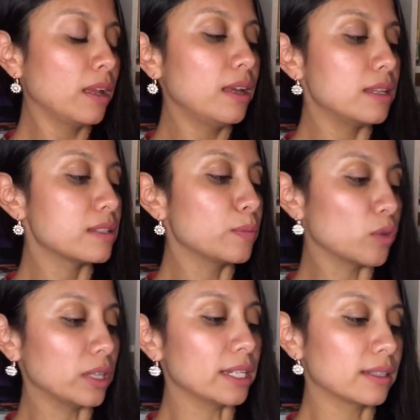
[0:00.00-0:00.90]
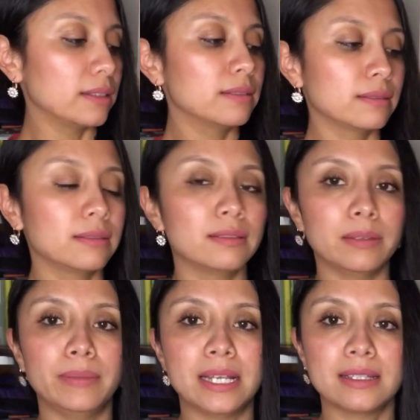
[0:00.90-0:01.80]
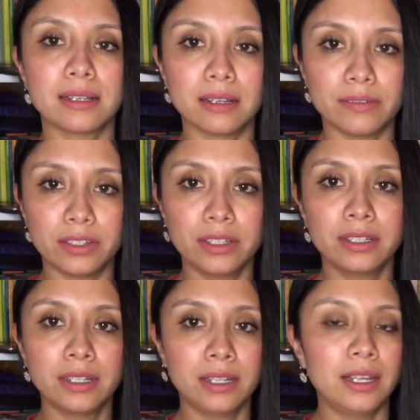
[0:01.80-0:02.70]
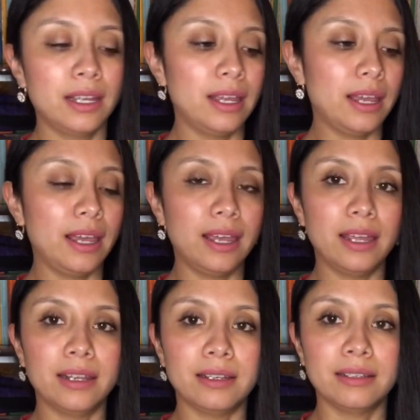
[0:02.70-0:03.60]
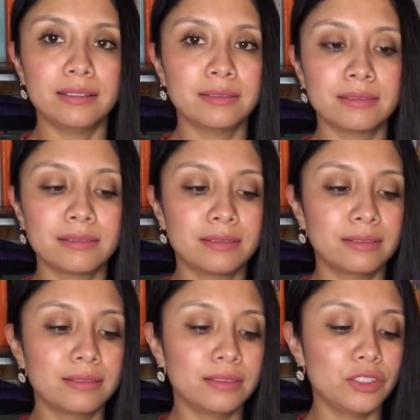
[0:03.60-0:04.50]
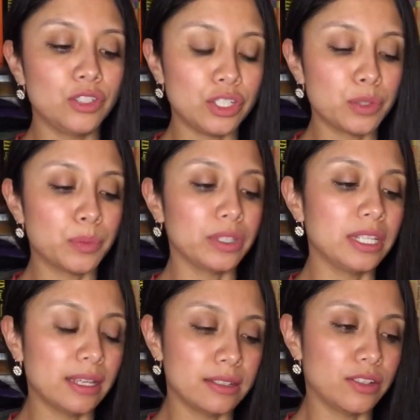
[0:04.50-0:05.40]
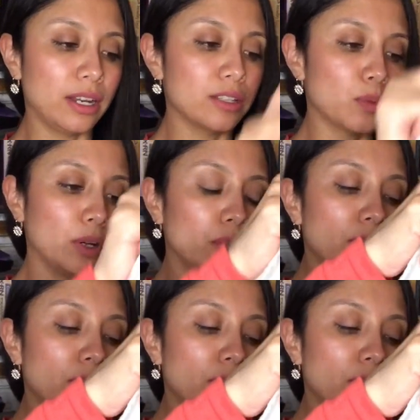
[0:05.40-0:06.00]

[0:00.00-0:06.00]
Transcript: is more like a plastic cover, and you need to put the insert as well.